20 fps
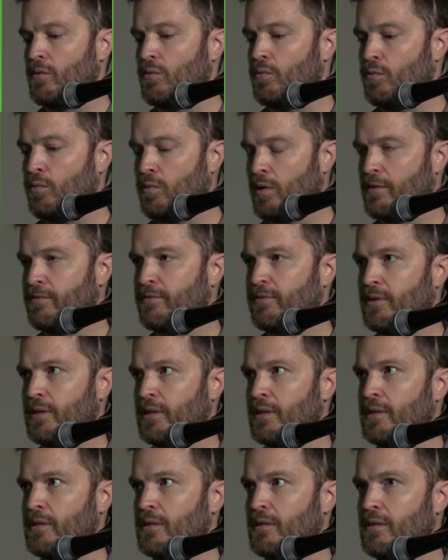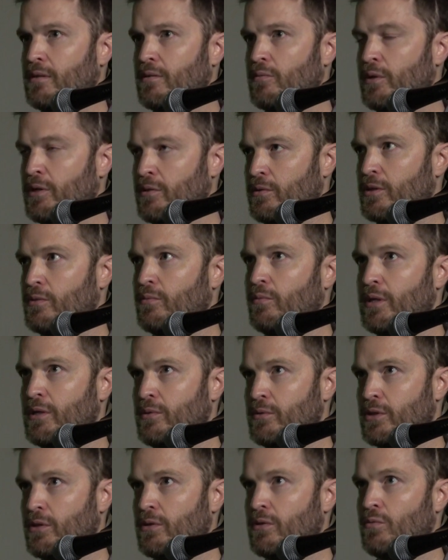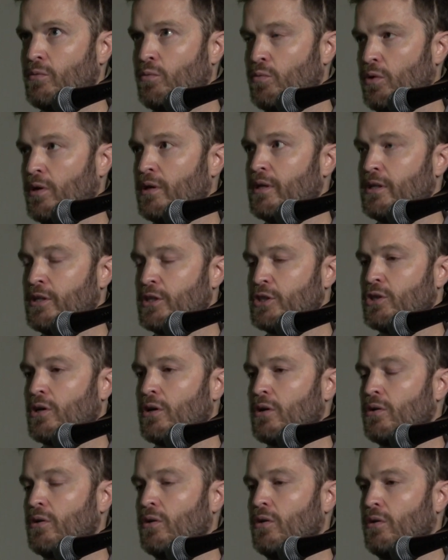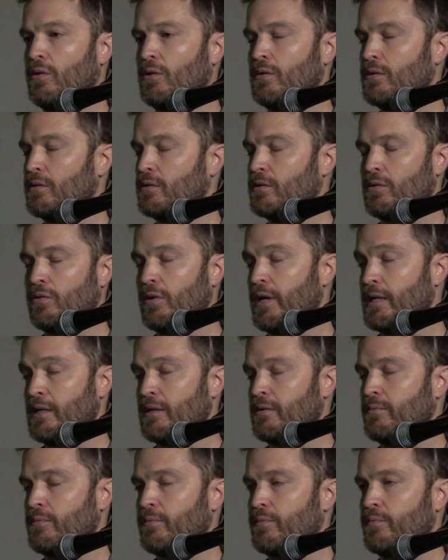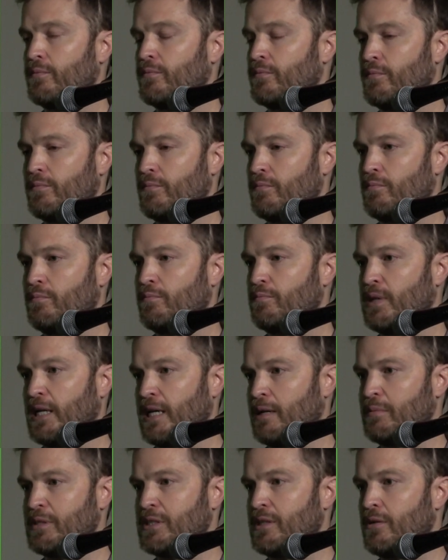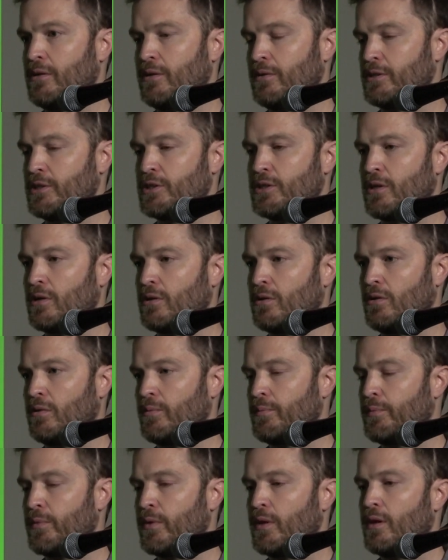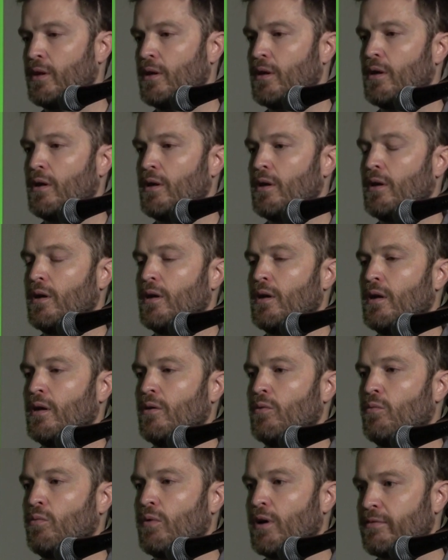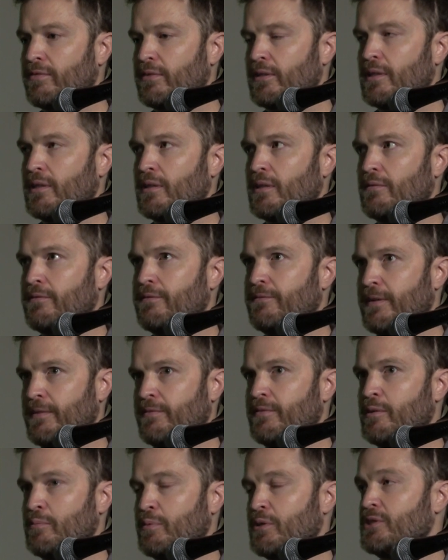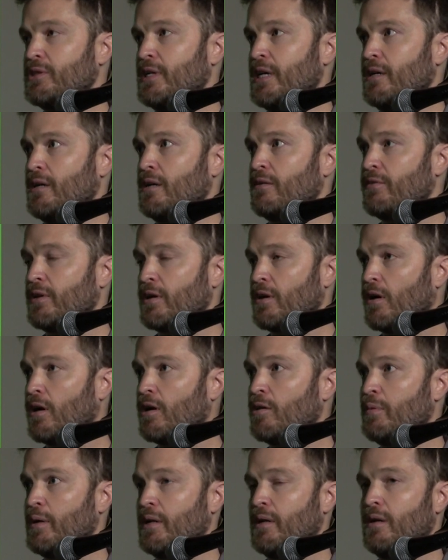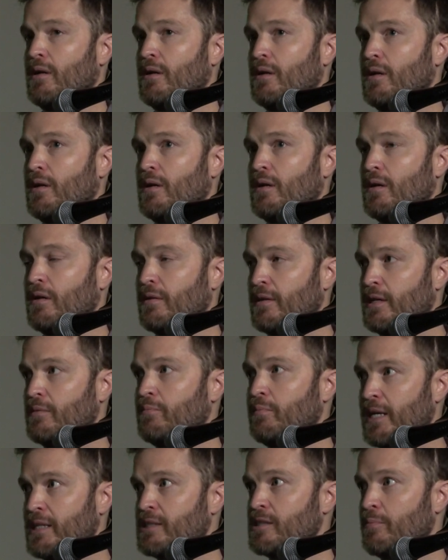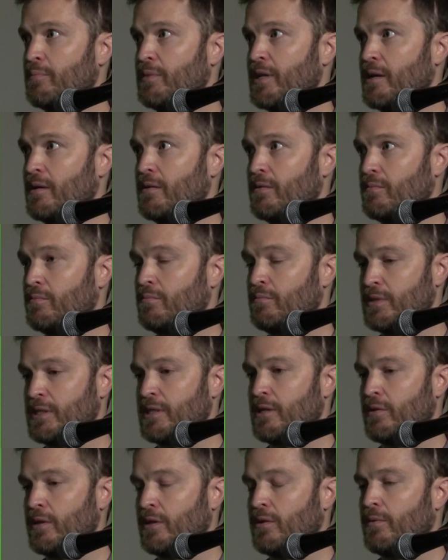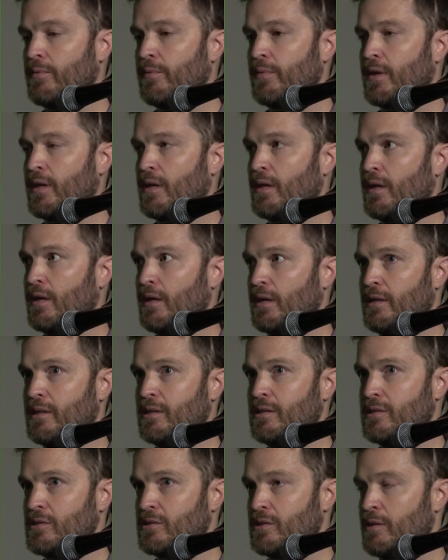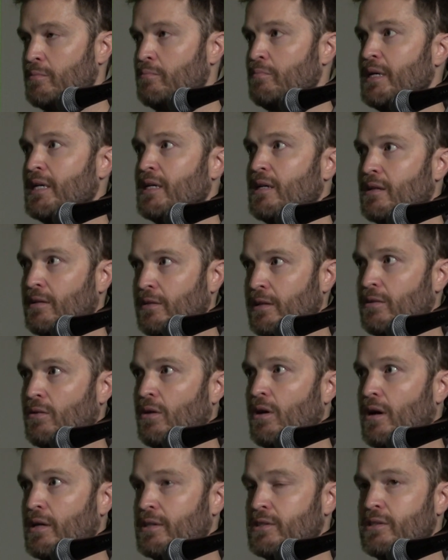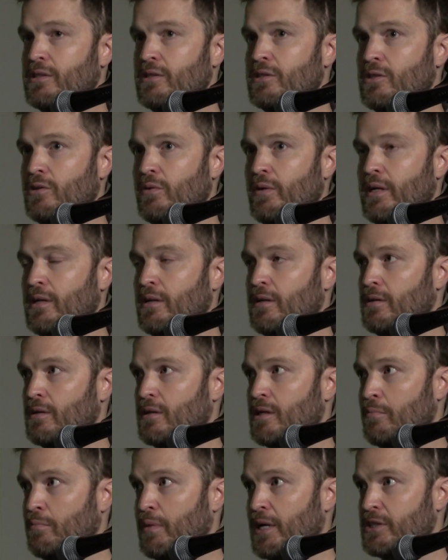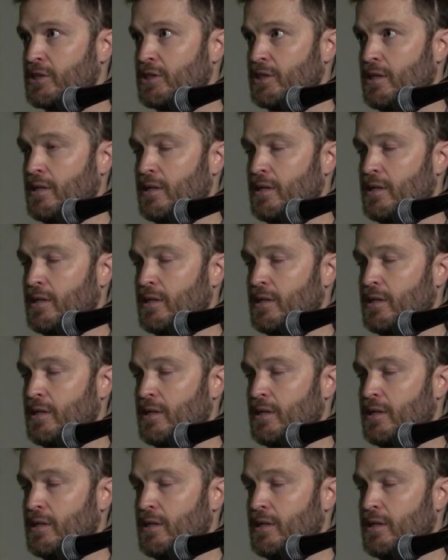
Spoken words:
roughly when you turn wood into charcoal, or any plant material into charcoal, roughly 50% of the carbon that makes up that material is immediately lost during combustion